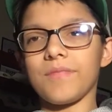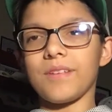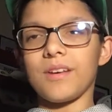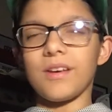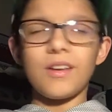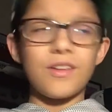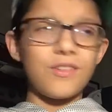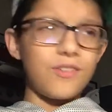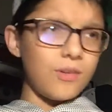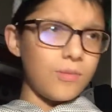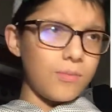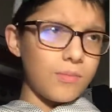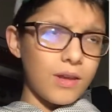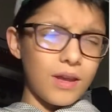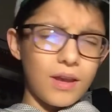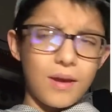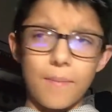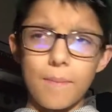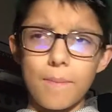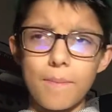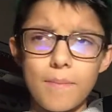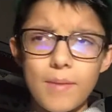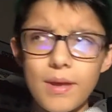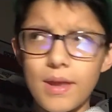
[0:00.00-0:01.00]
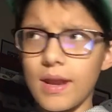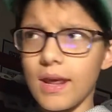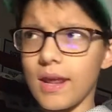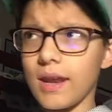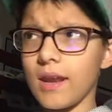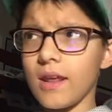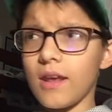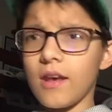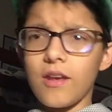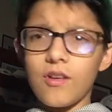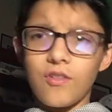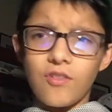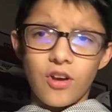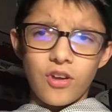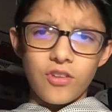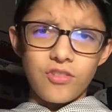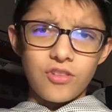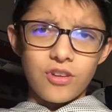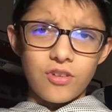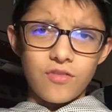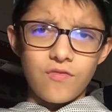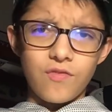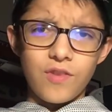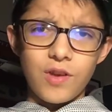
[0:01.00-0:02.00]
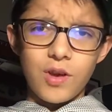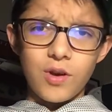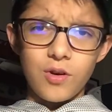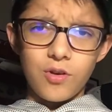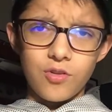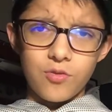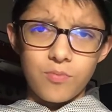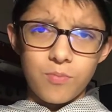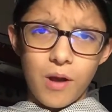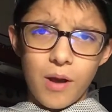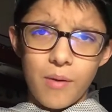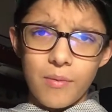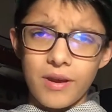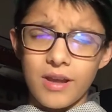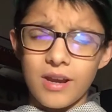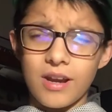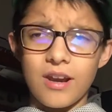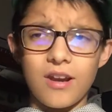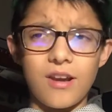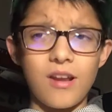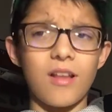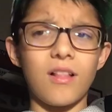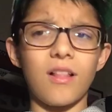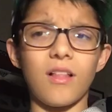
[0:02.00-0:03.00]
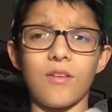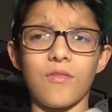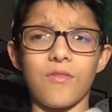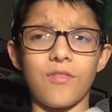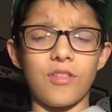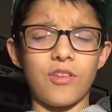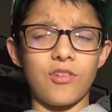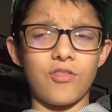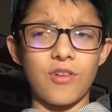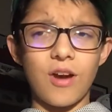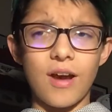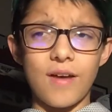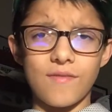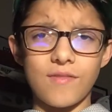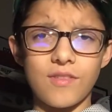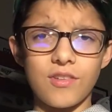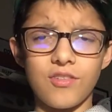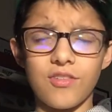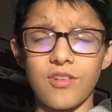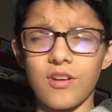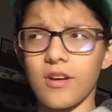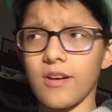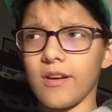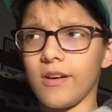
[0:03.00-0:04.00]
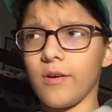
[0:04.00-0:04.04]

Seems like a minute. Justin Fields probably going to declare for the draft this year.